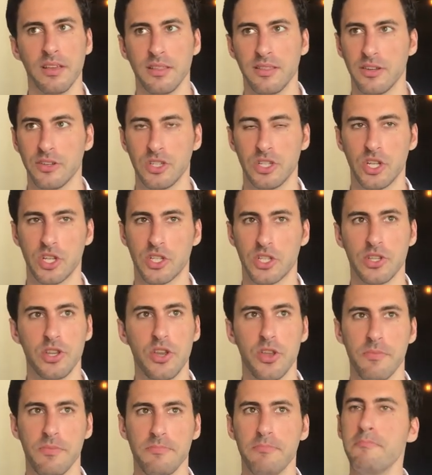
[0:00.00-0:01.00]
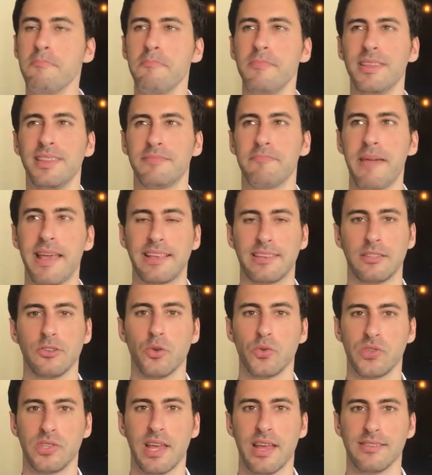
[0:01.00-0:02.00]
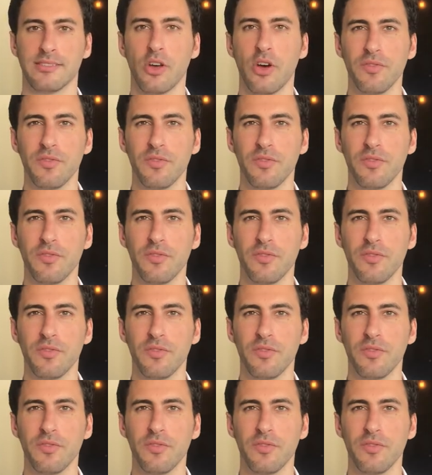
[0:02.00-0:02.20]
There's just it makes no sense.